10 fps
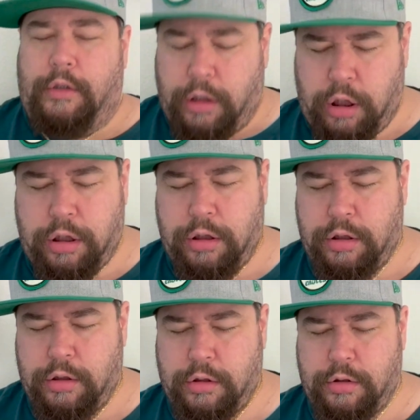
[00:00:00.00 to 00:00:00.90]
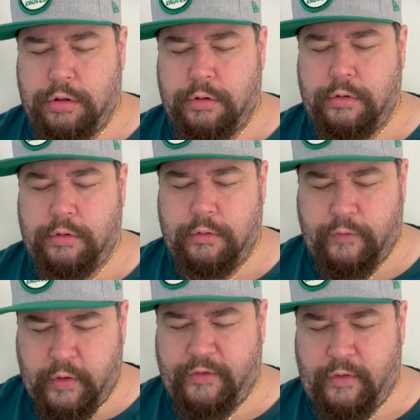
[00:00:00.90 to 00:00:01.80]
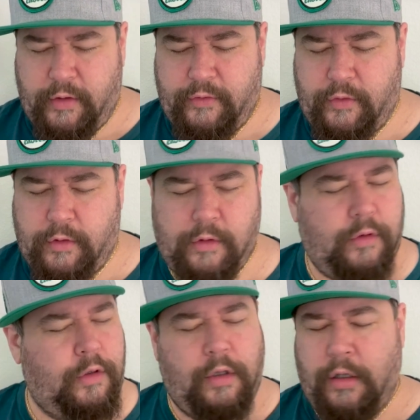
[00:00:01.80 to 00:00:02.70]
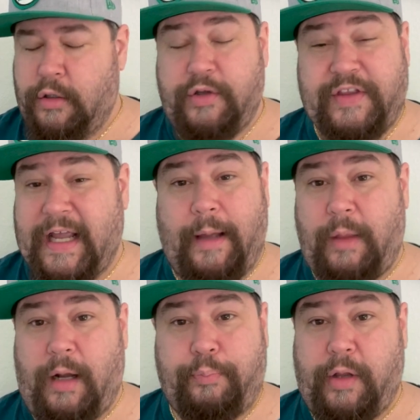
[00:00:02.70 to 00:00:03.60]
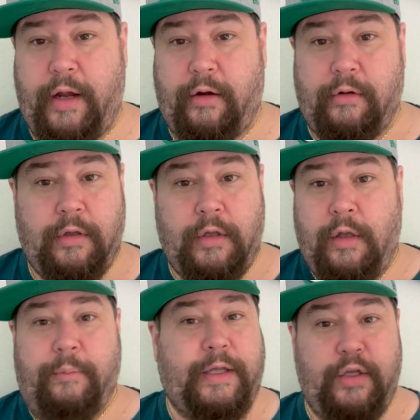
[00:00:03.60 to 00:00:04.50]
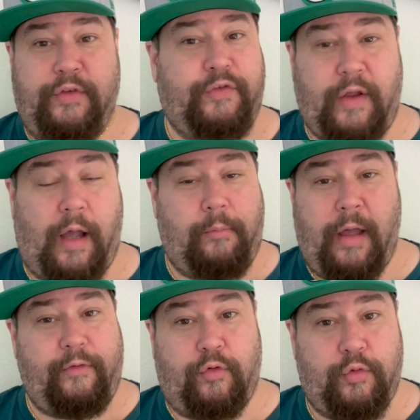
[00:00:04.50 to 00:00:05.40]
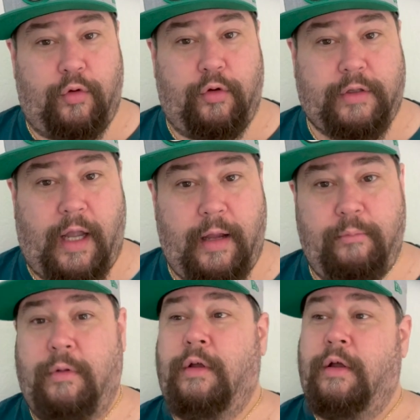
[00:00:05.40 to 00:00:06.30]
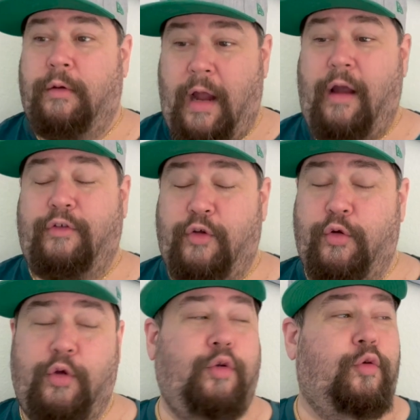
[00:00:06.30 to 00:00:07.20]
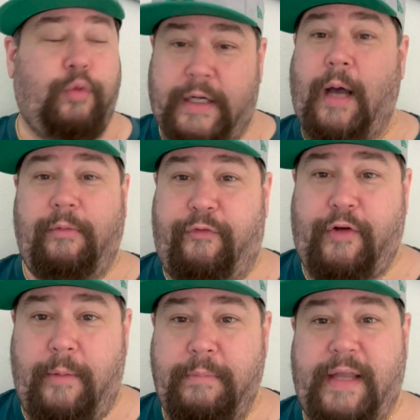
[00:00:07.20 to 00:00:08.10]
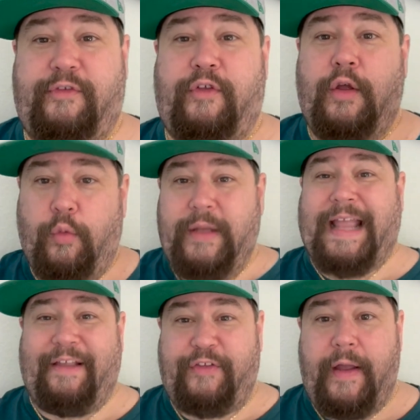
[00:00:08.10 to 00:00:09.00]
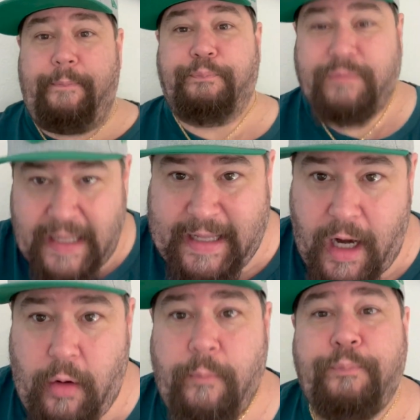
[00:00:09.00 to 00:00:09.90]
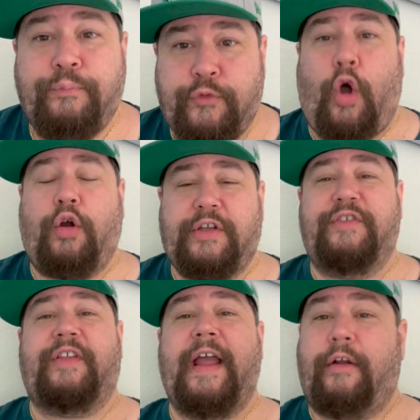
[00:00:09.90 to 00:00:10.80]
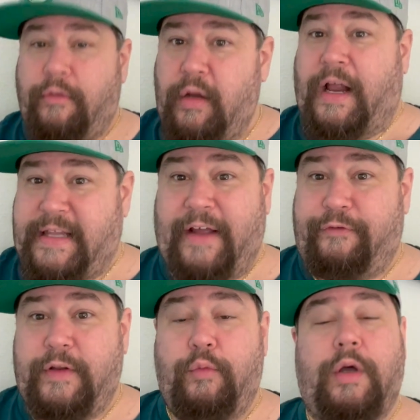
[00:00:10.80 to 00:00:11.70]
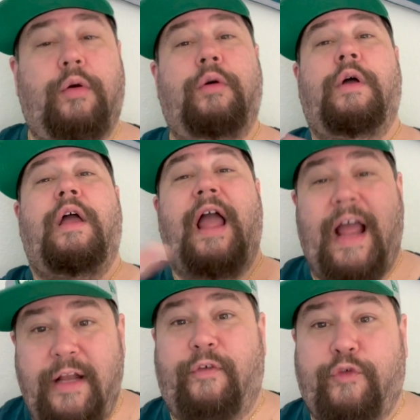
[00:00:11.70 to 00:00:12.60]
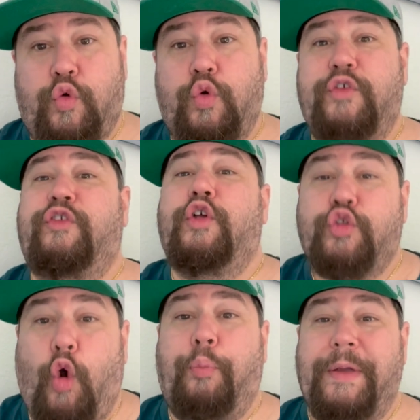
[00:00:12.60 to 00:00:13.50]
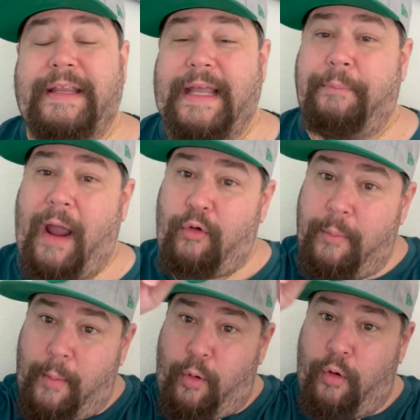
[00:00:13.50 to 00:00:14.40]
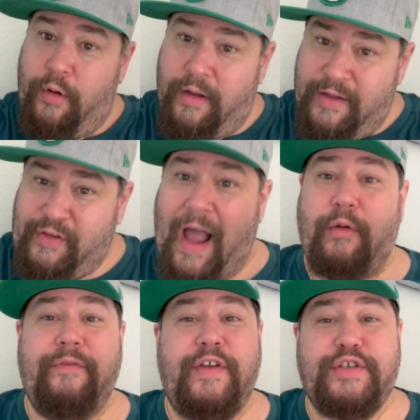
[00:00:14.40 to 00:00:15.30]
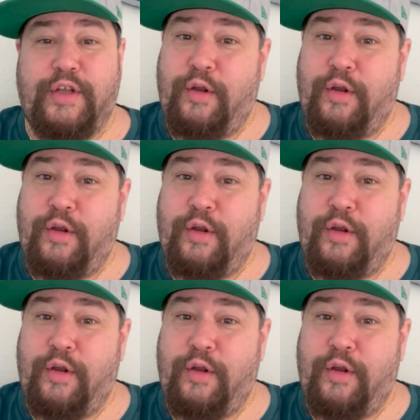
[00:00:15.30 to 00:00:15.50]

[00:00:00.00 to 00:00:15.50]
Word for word: focus on Arizona. Good thing I'm not a player because I'm having a real hard time. Arizona, we're coming for them meats. With that said, take care. Talk to you later. I definitely will. And of course, don't be a dingbat. Remember, it's Howie Vision.